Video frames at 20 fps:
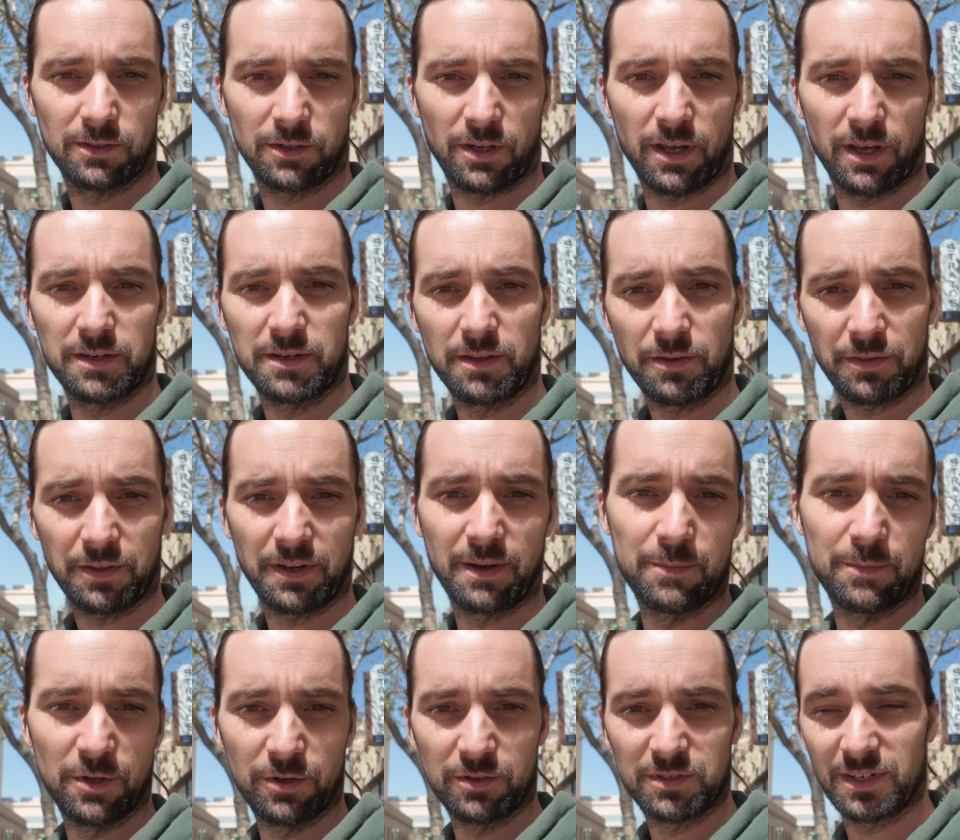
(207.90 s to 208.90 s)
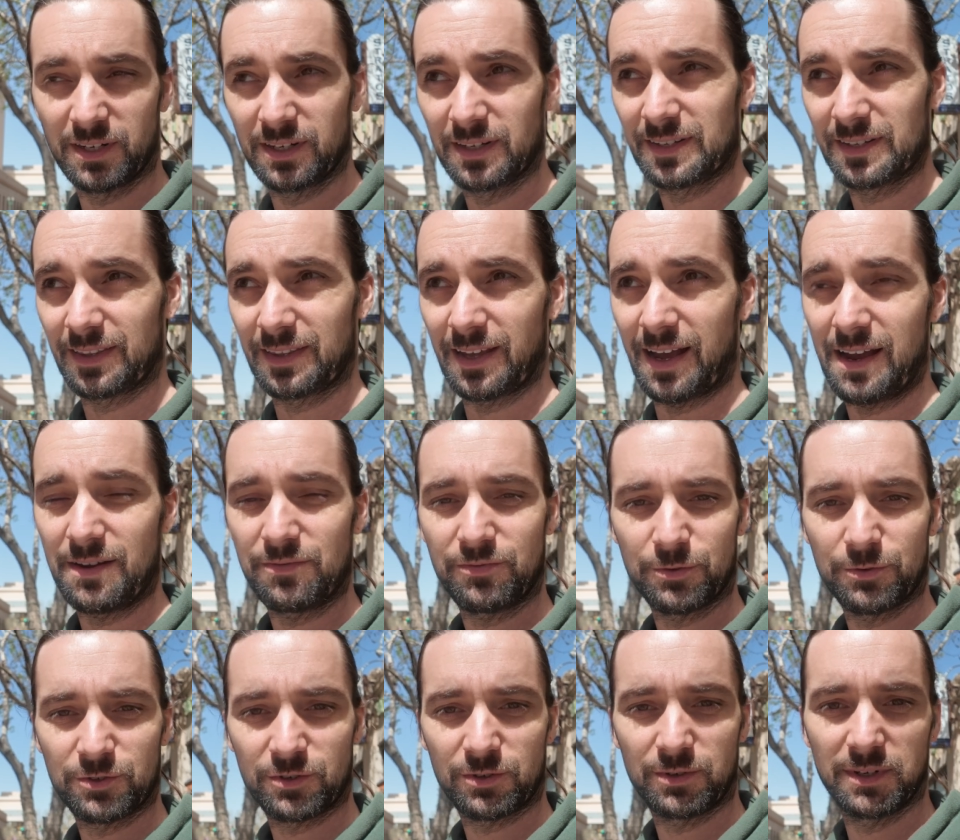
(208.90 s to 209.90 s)
Okay, another thing I'm noticing is that the
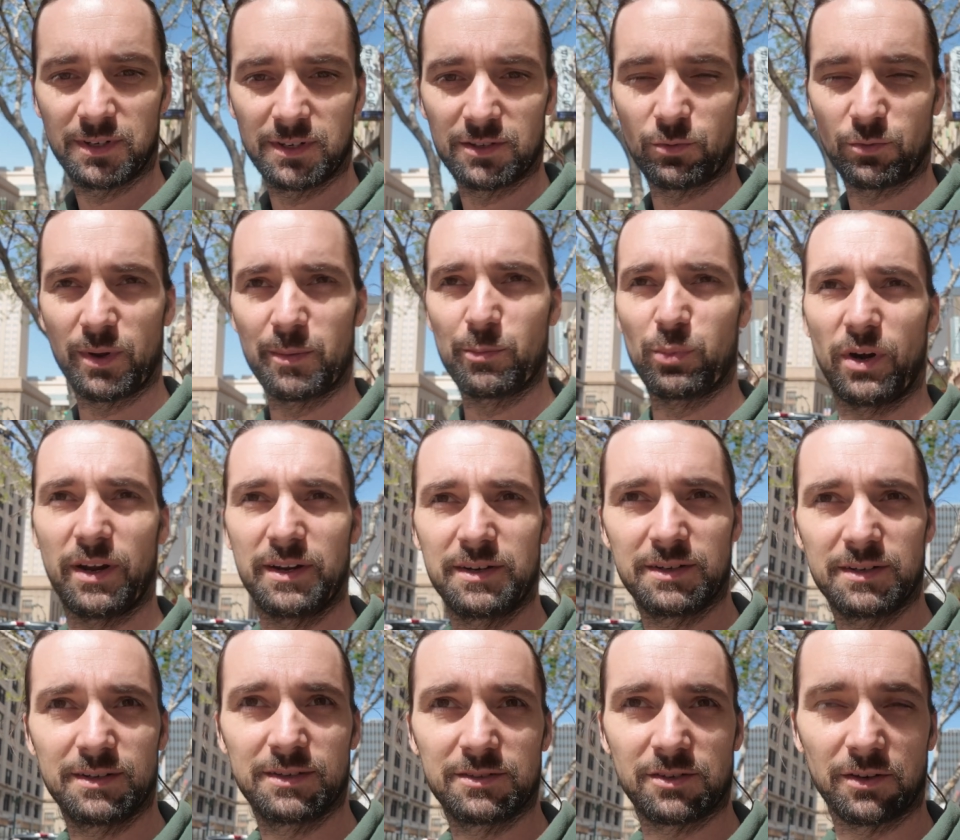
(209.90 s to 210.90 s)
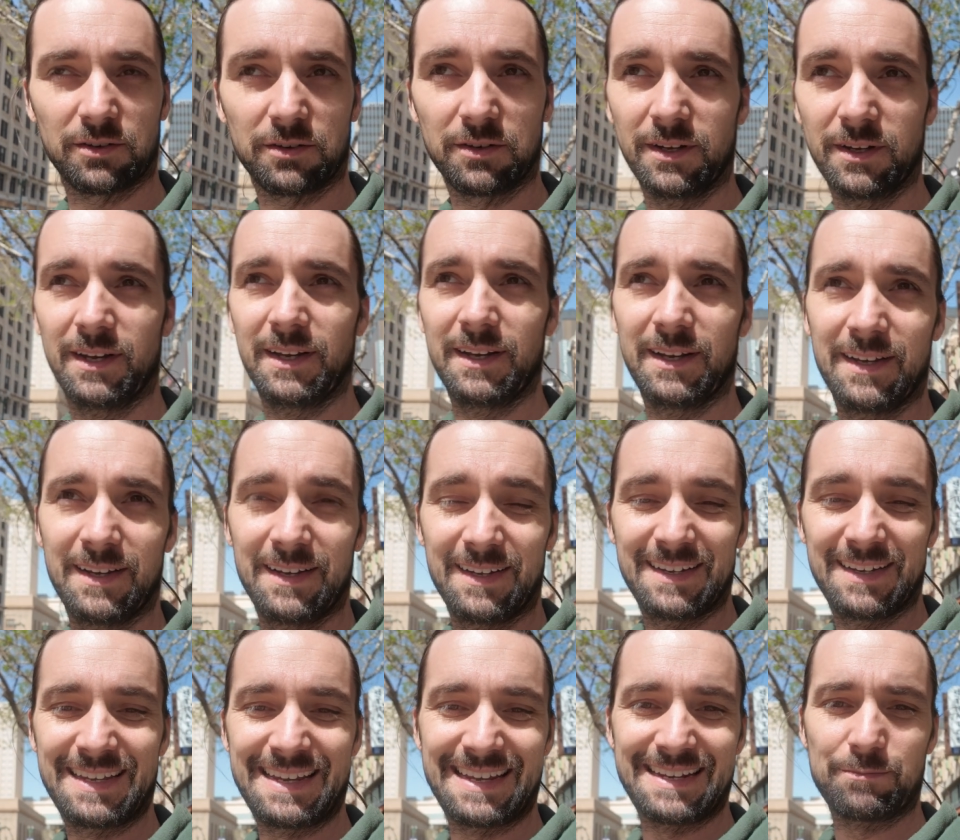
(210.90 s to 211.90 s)
iPhone screen is way brighter. So
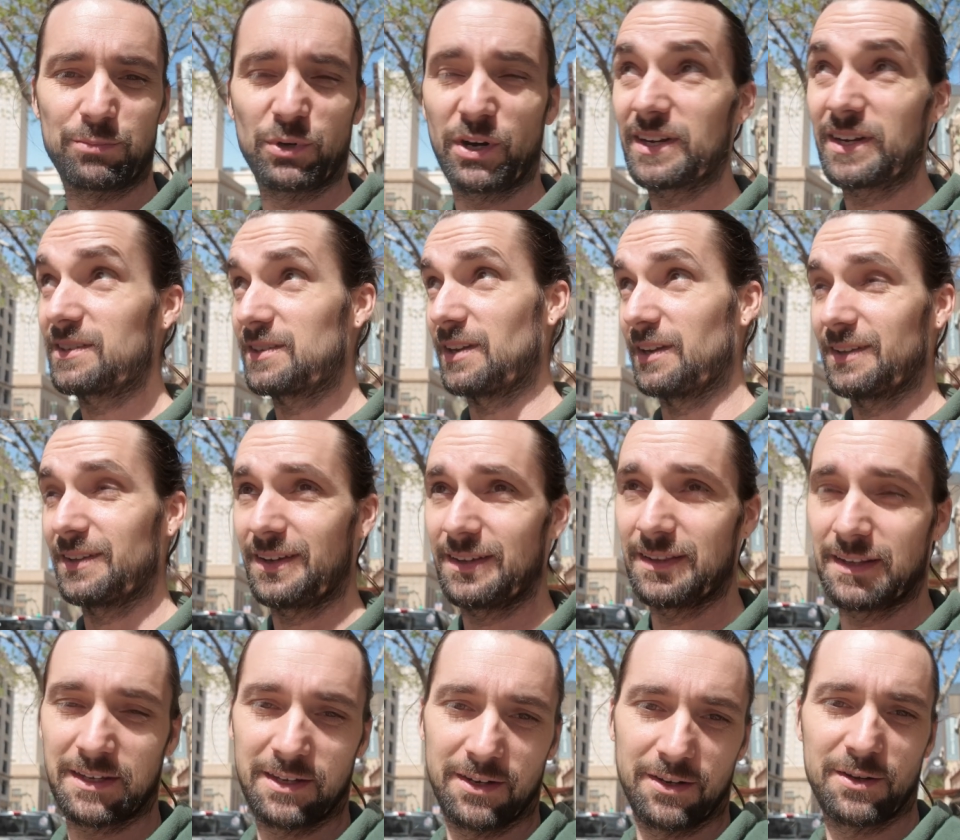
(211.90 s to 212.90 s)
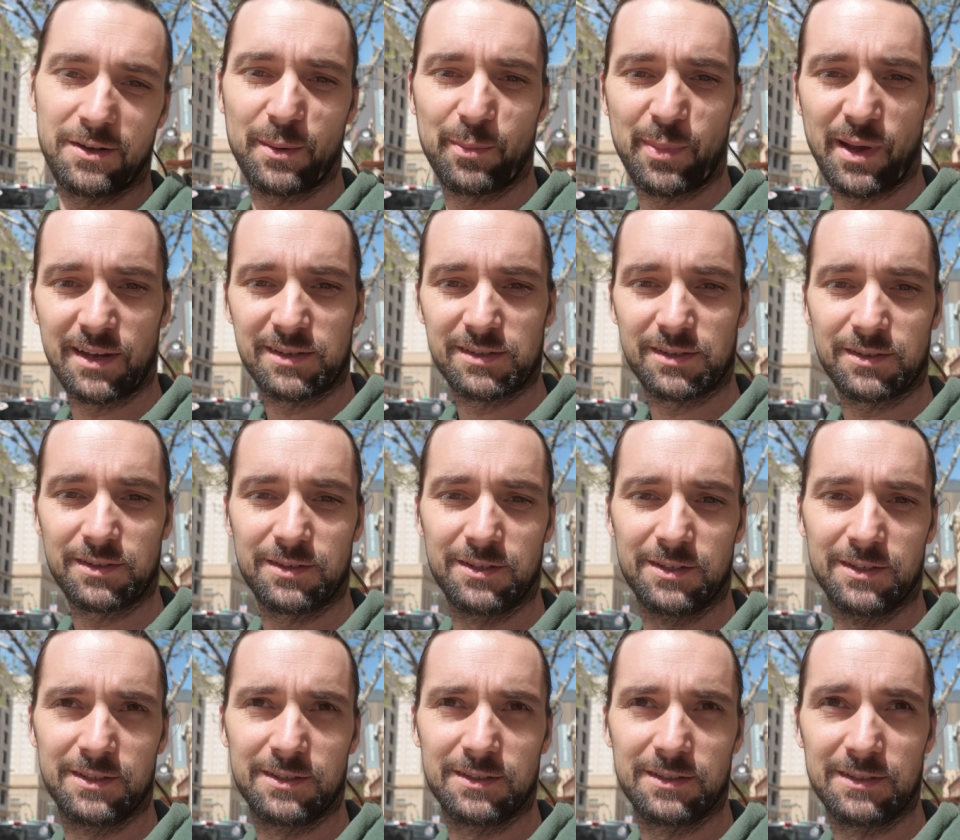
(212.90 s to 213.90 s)
in bright sunlight, like here in El Paso,
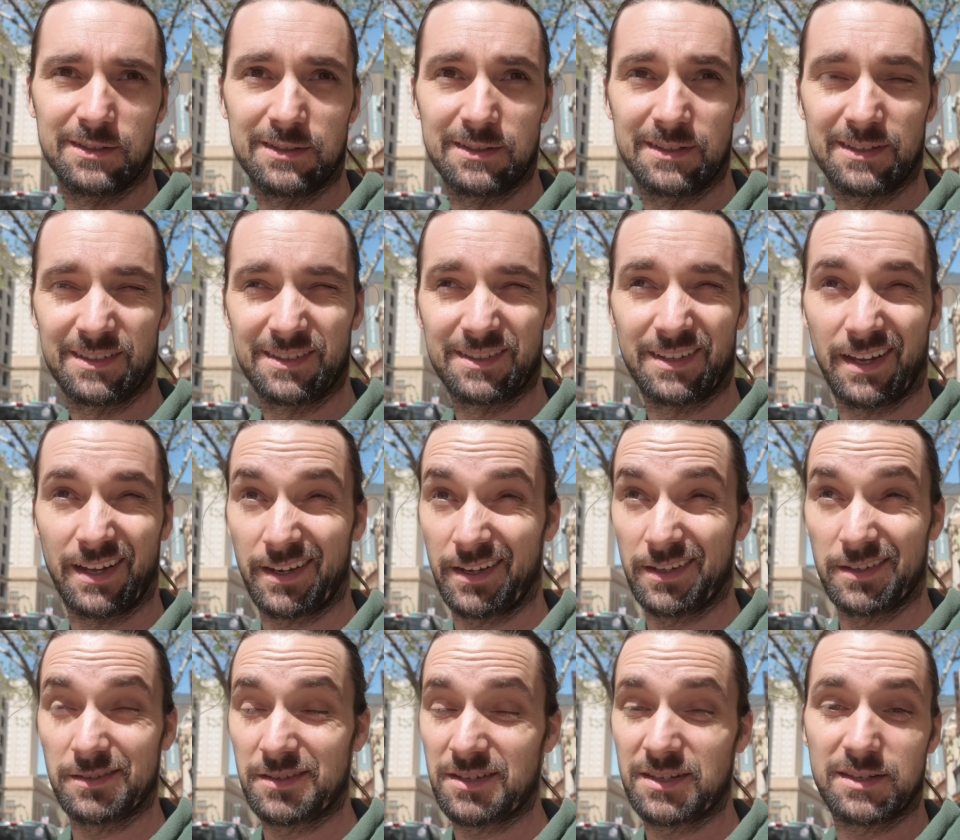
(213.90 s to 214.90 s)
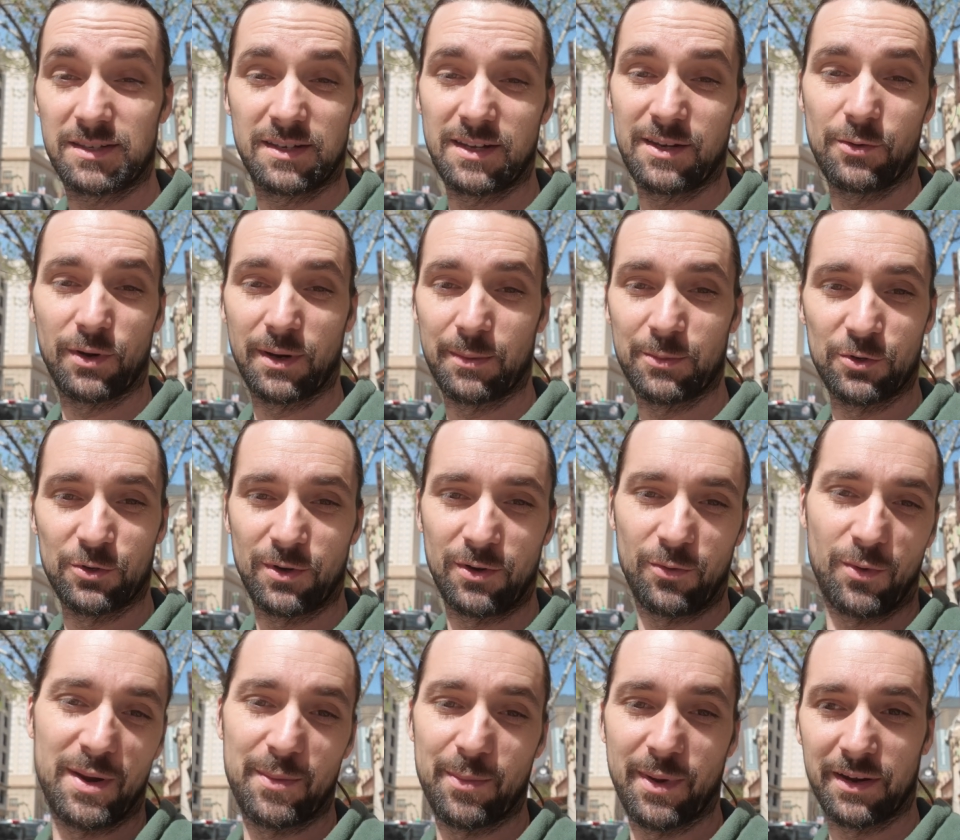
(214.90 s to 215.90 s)
I can see what I'm
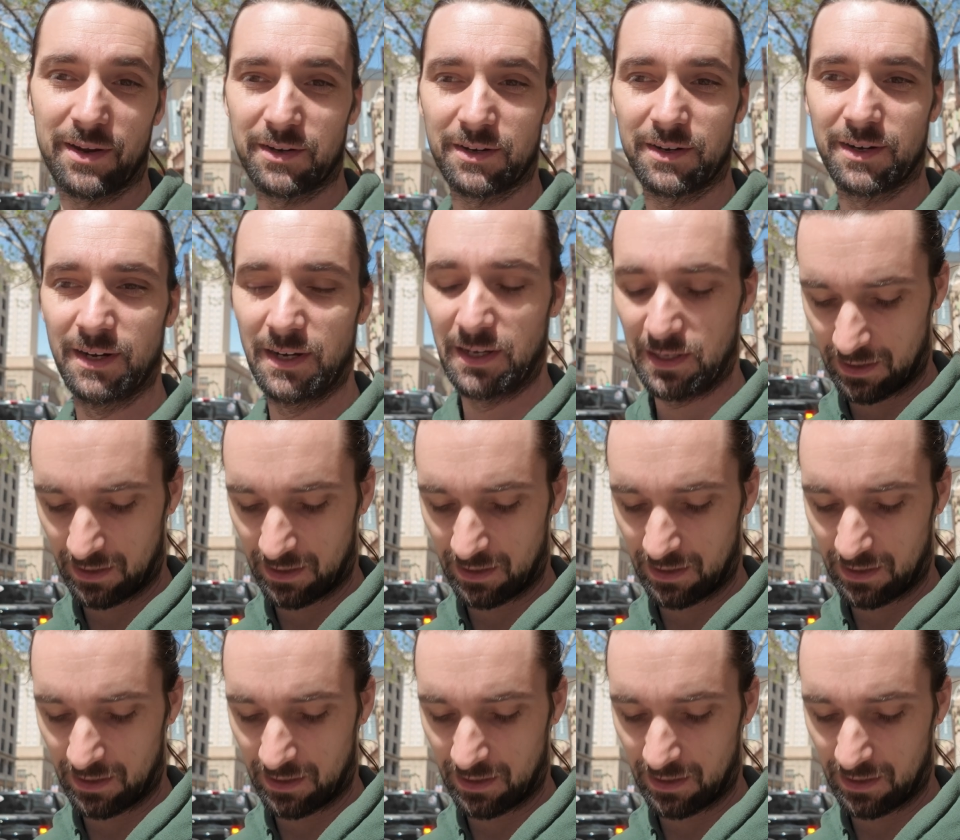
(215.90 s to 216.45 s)
doing way better